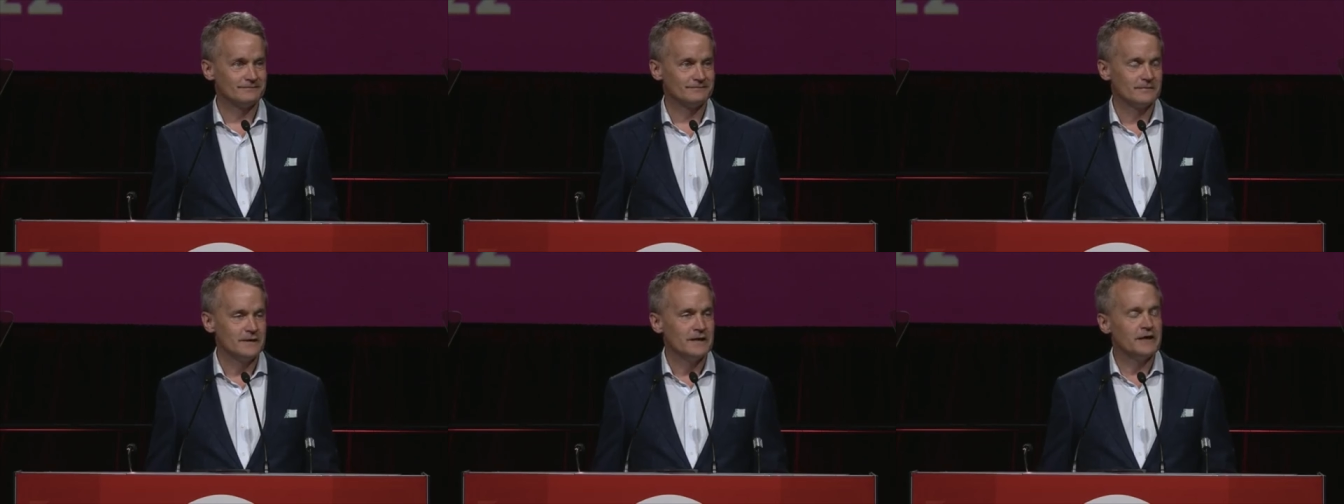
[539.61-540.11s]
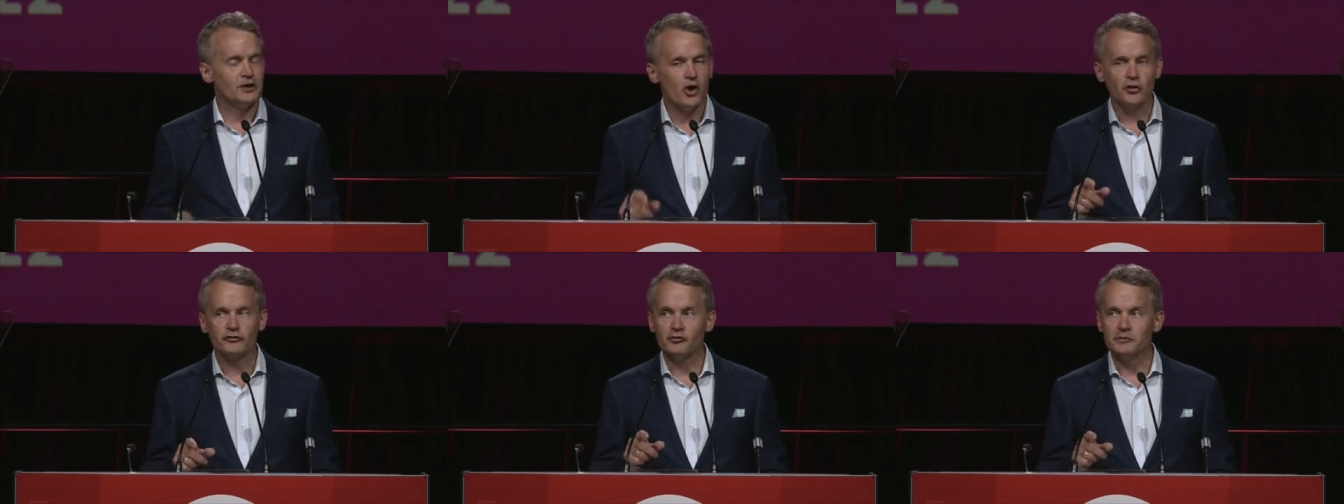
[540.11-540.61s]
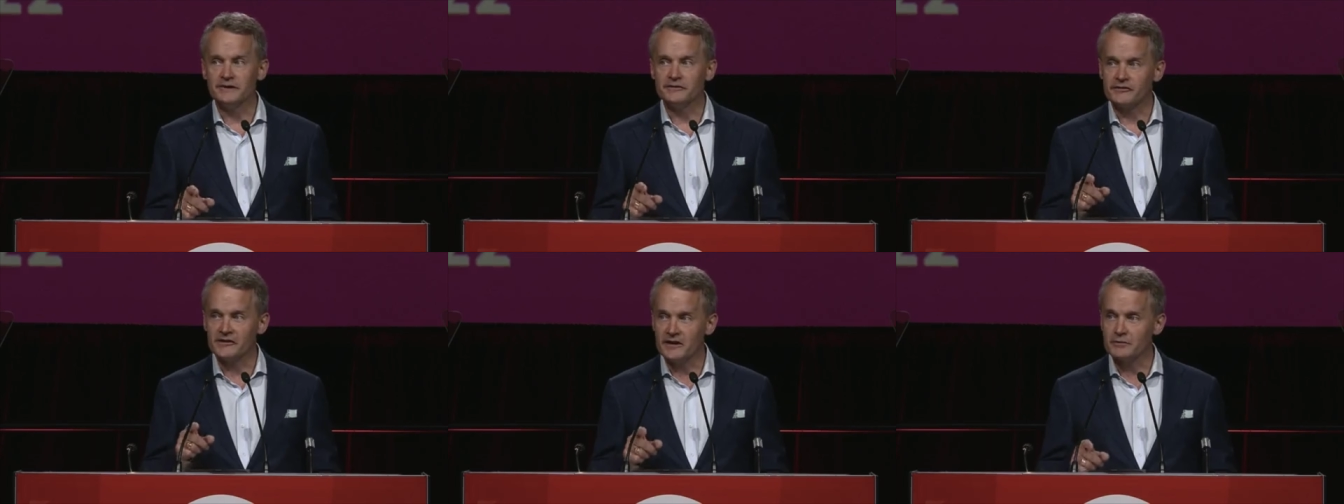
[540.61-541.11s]
It also means
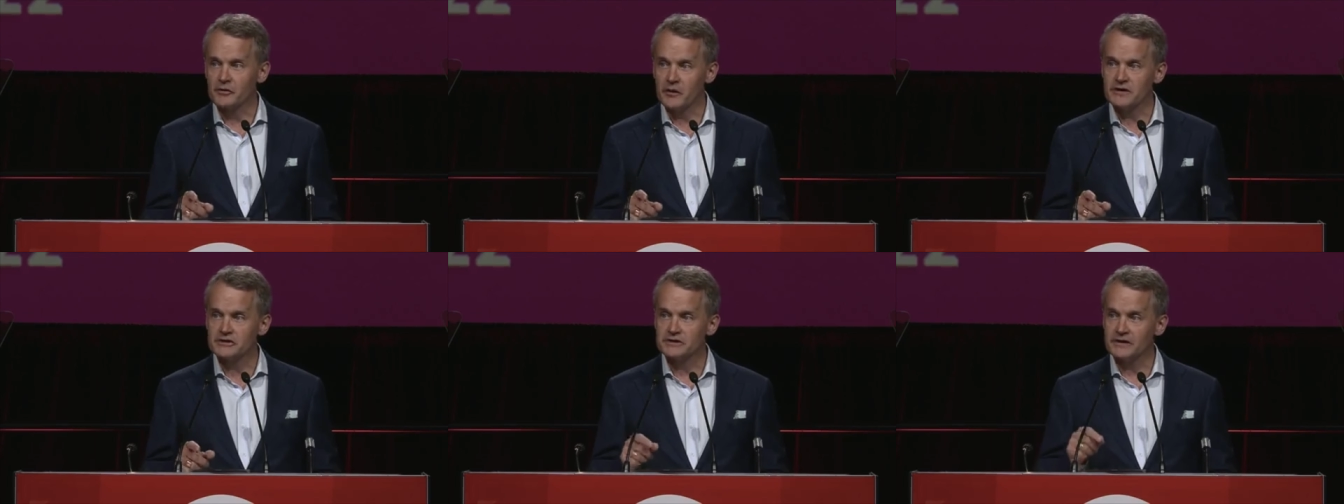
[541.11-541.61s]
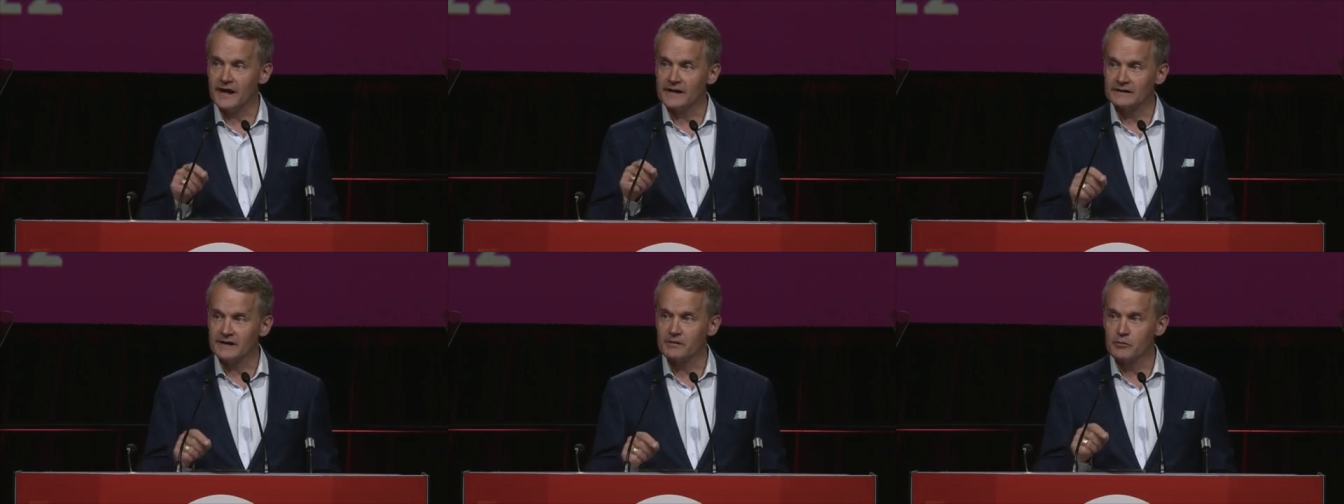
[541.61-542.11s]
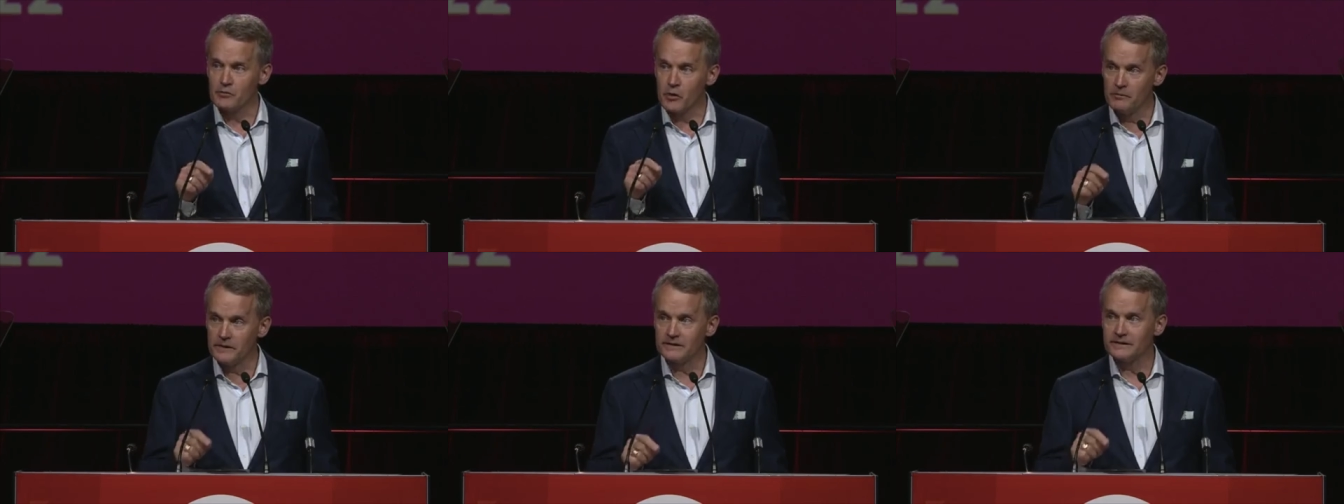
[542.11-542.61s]
that immigration and labor
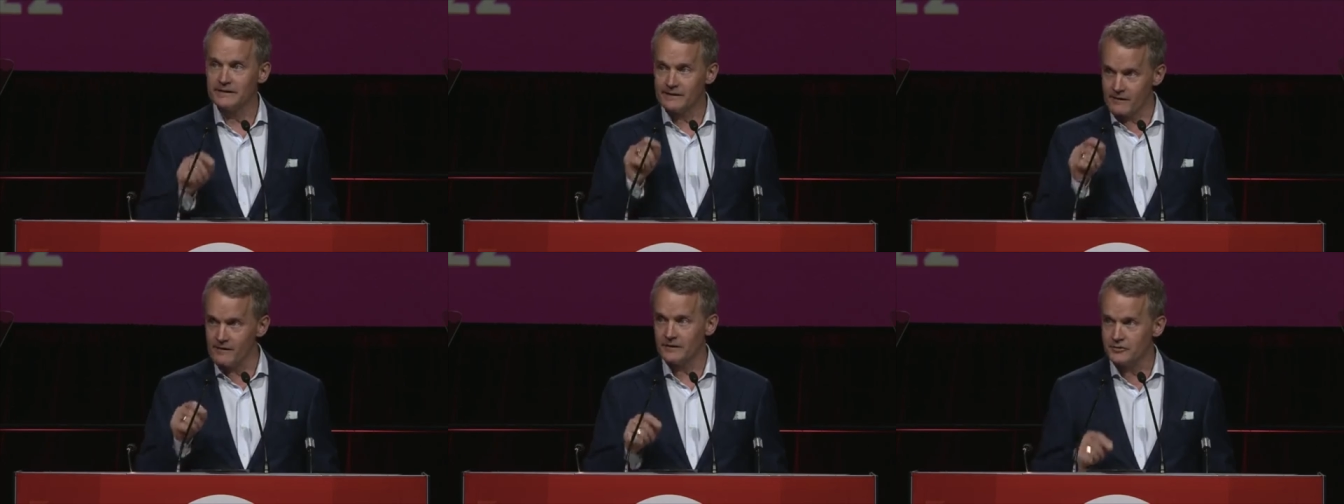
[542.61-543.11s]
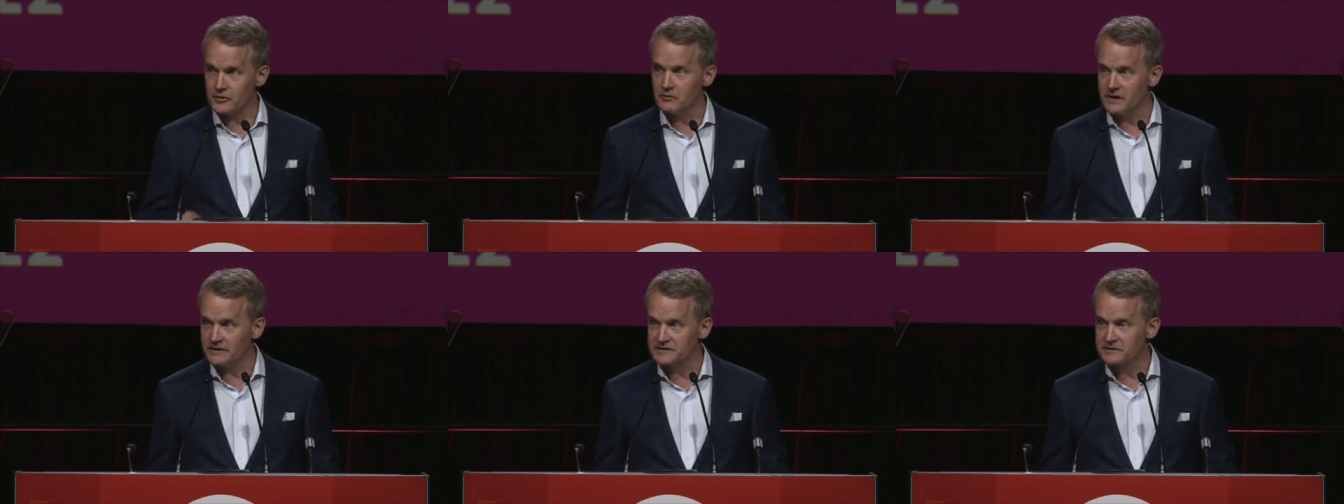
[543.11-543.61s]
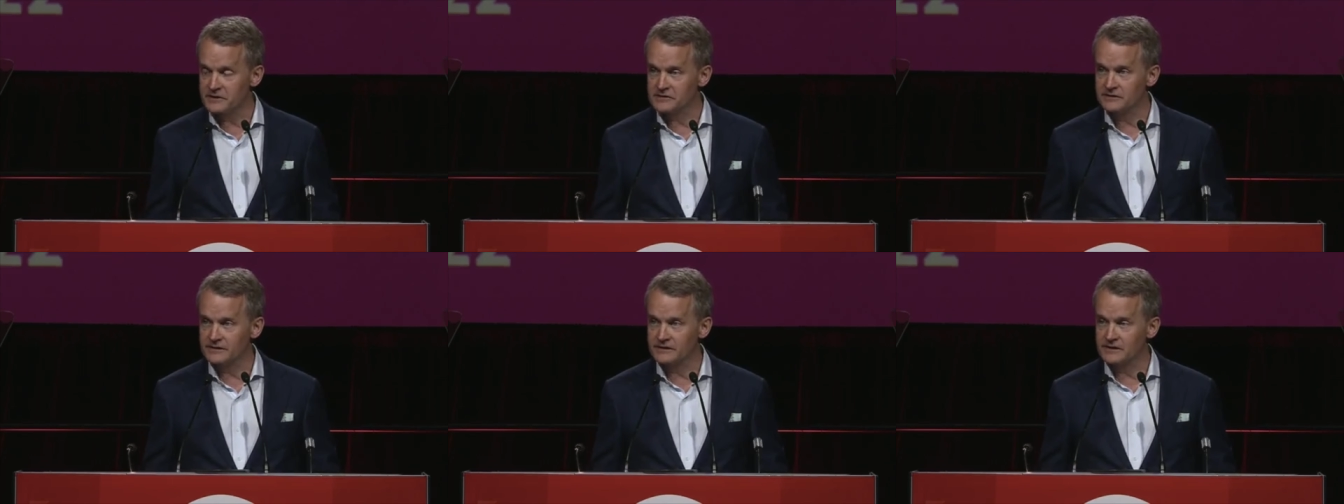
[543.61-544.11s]
mobility are on your mind, especially
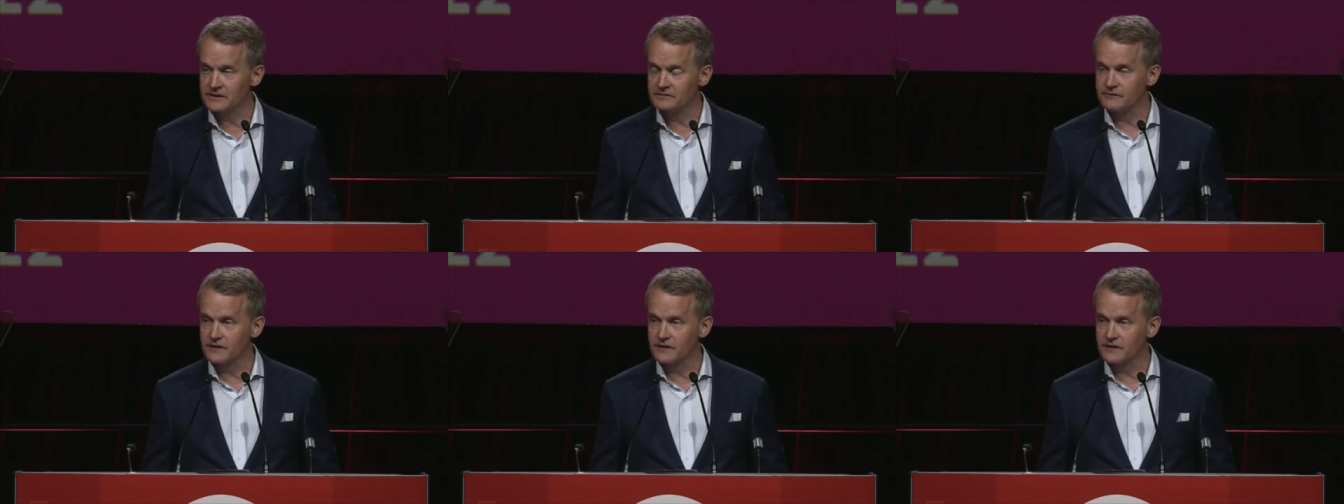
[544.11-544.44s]
in light of labor